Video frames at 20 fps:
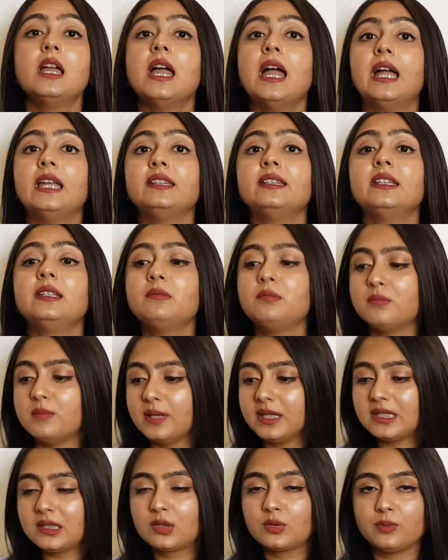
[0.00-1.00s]
And then
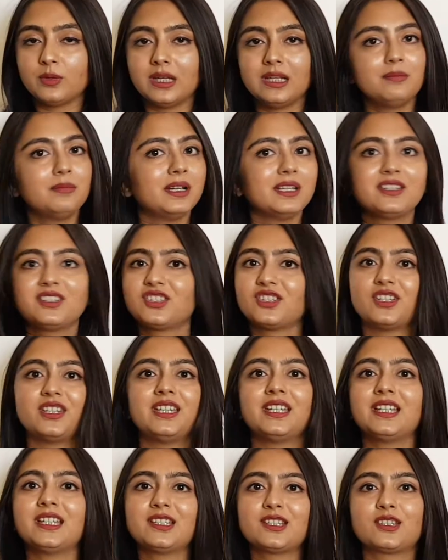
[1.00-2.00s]
mix well by
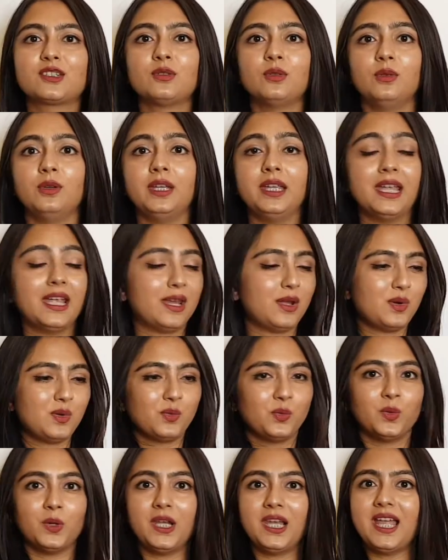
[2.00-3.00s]
stirring it slowly. And
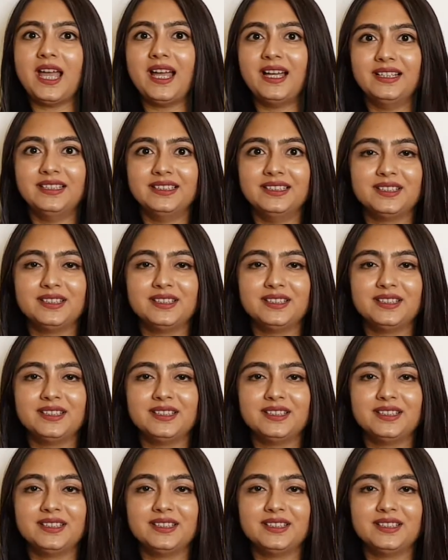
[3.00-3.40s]
voila!